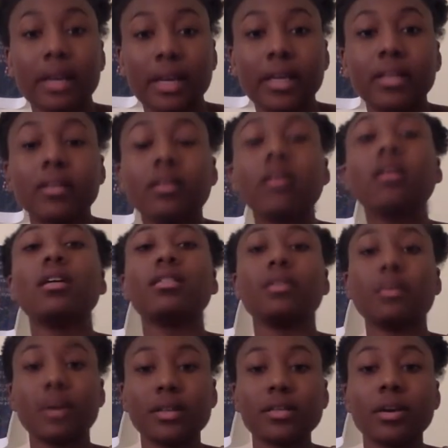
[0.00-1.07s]
thoughts to
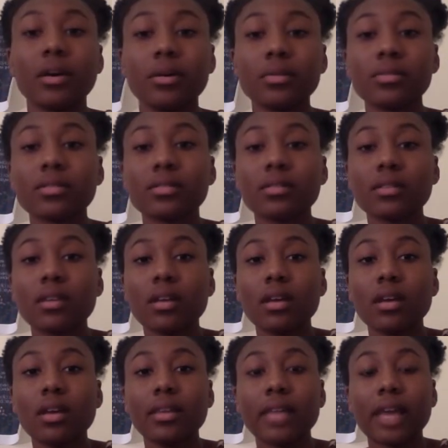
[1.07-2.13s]
people in
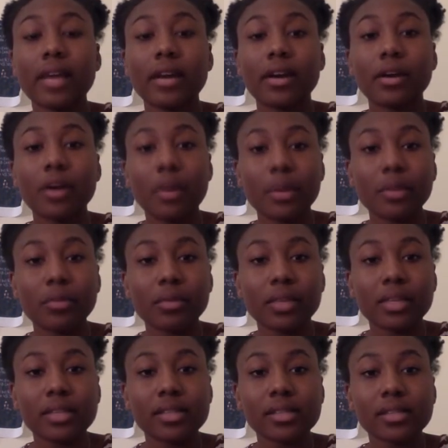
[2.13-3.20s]
the West Coast
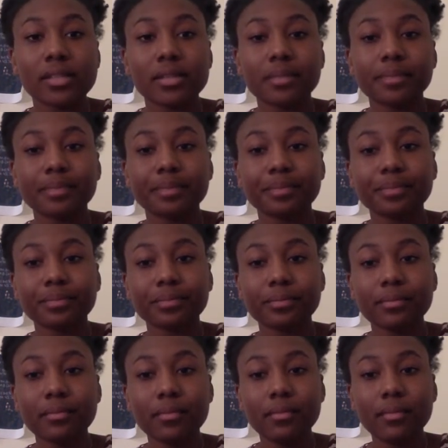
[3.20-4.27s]
that are going
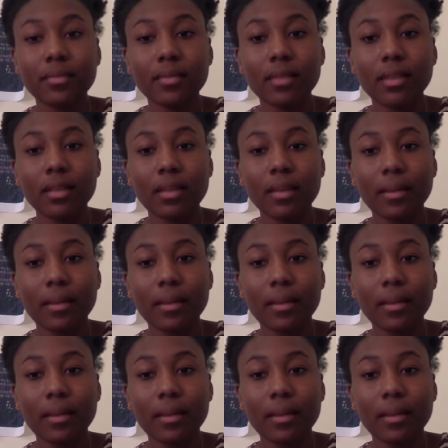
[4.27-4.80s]
through this.